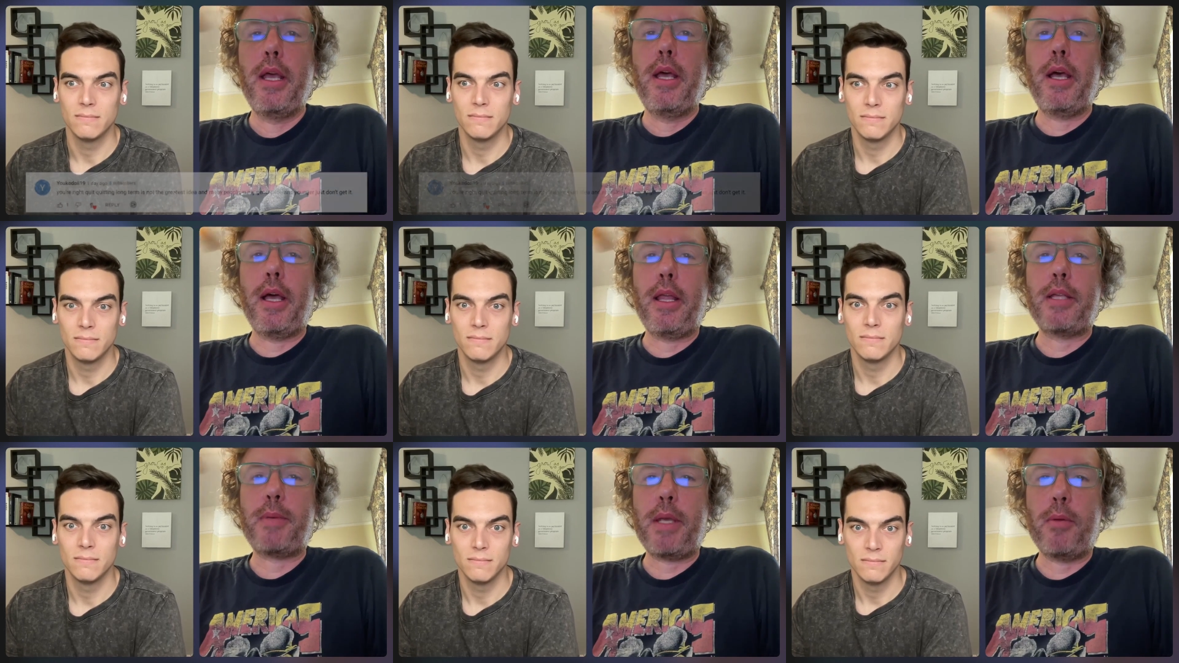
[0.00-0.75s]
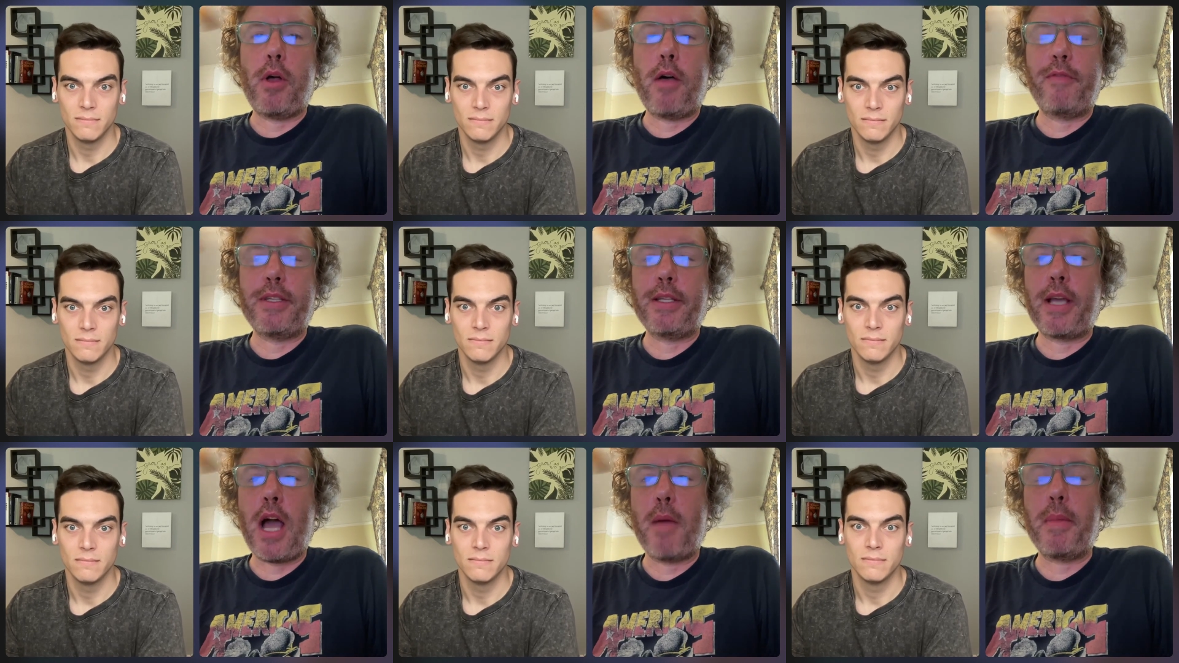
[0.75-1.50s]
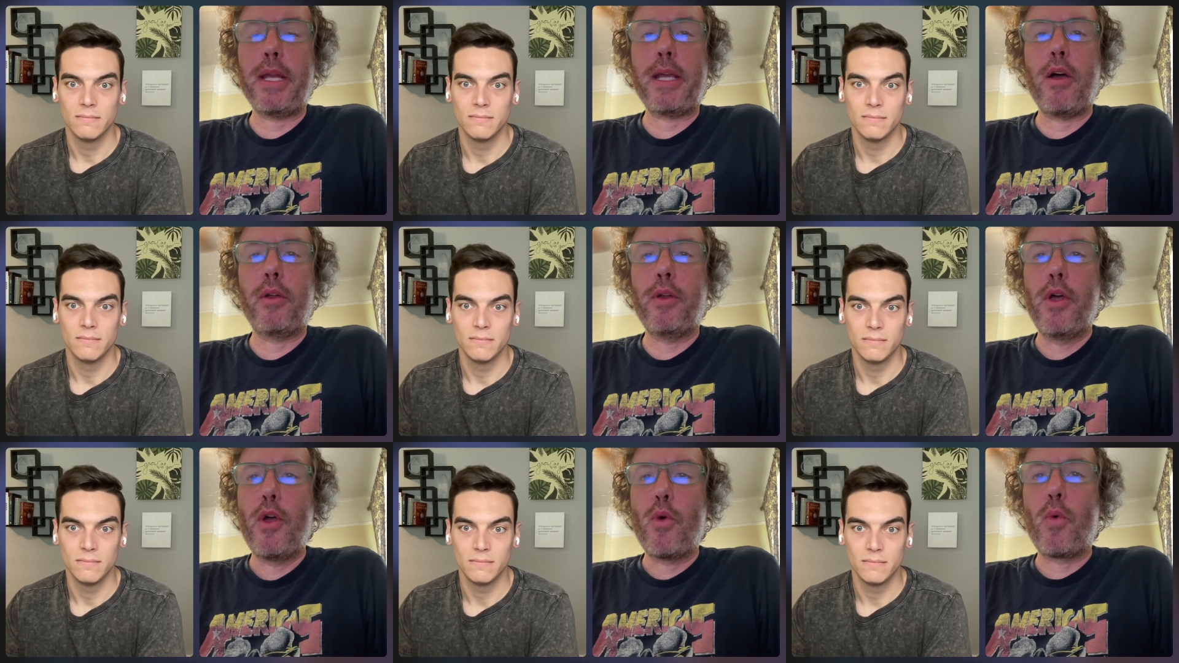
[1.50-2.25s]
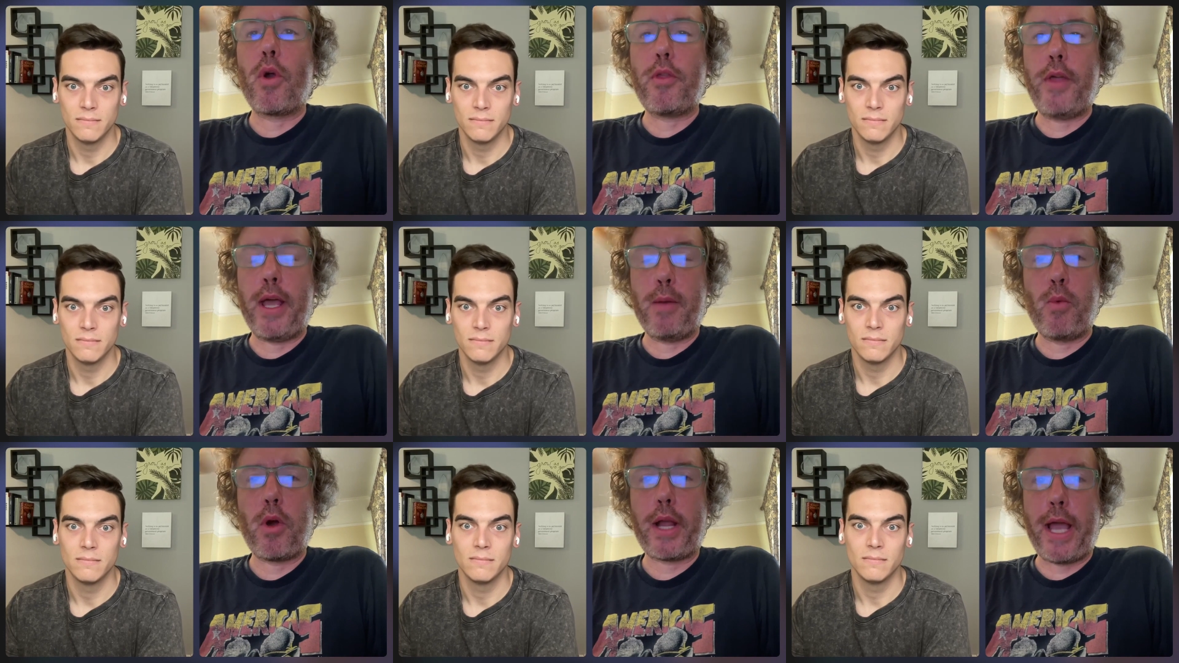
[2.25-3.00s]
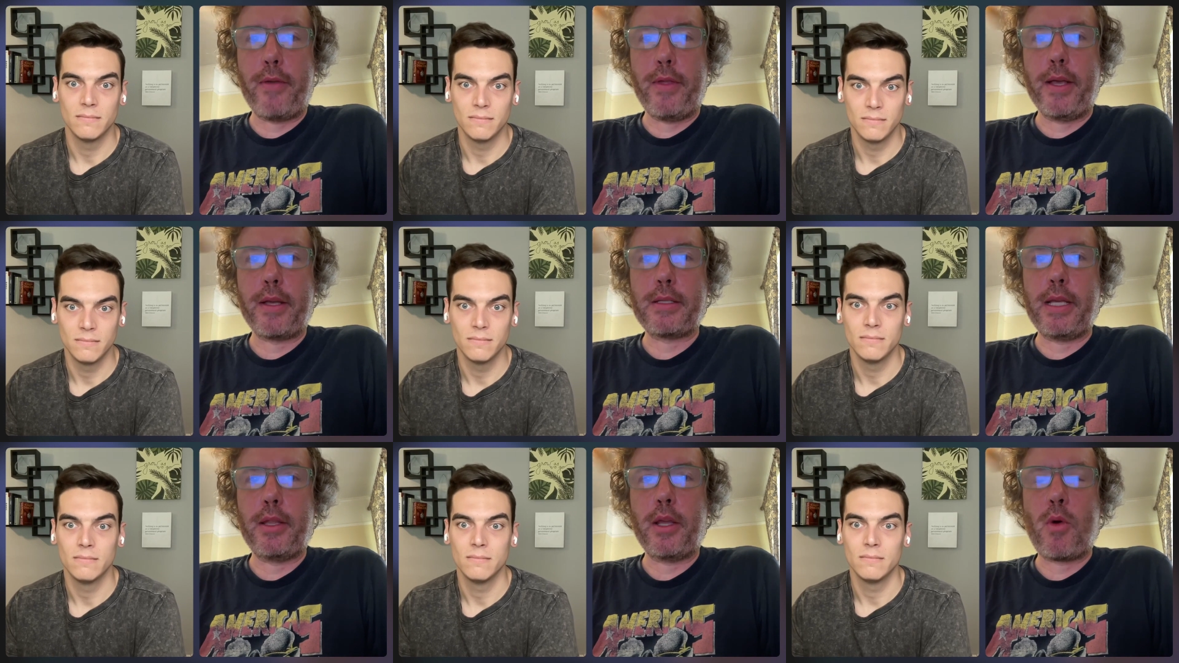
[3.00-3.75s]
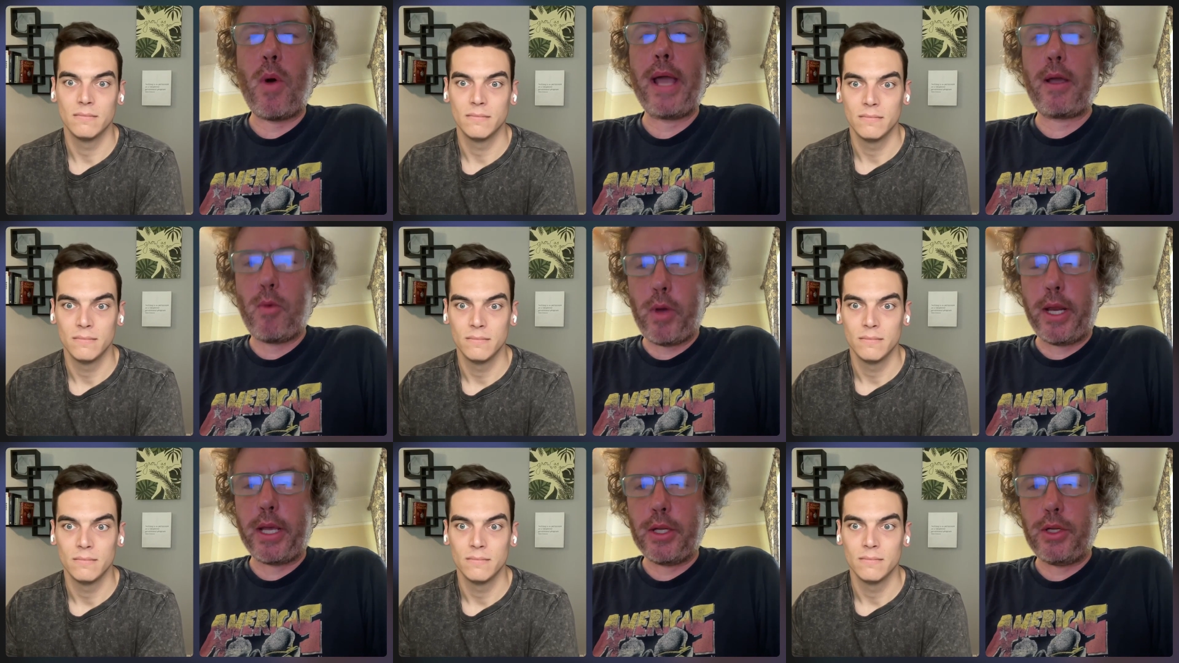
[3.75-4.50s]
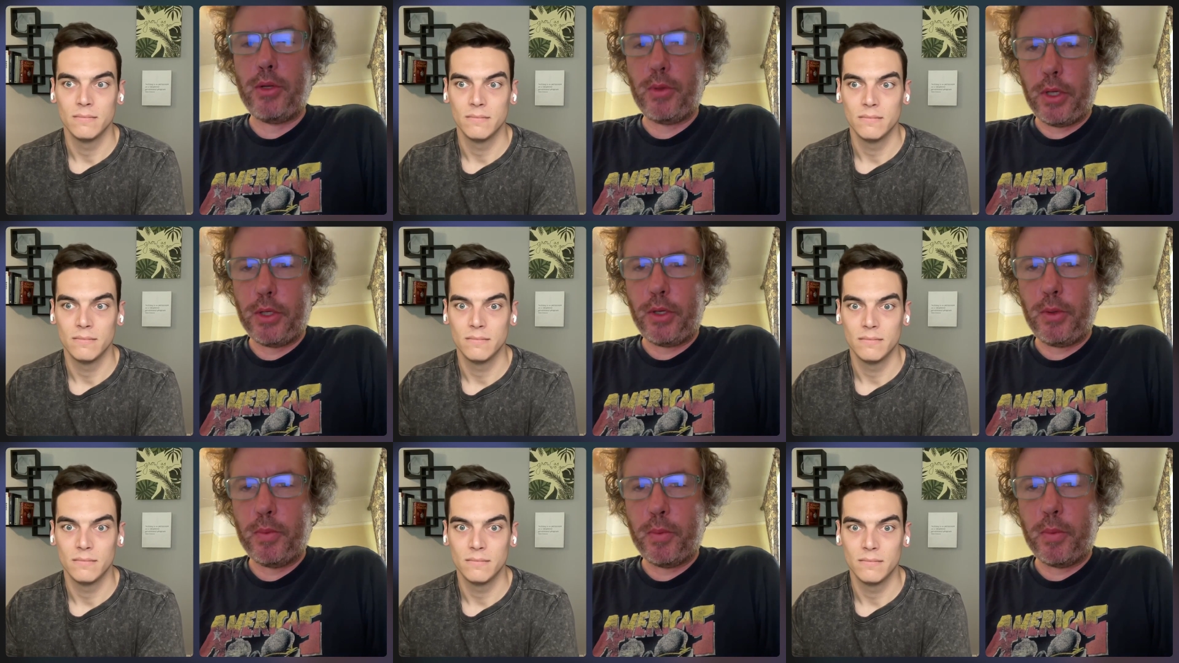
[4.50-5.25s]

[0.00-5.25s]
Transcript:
Speaker 1: Uh, that's people obviously commenting on work work ethics and the quiet quitting, as you as you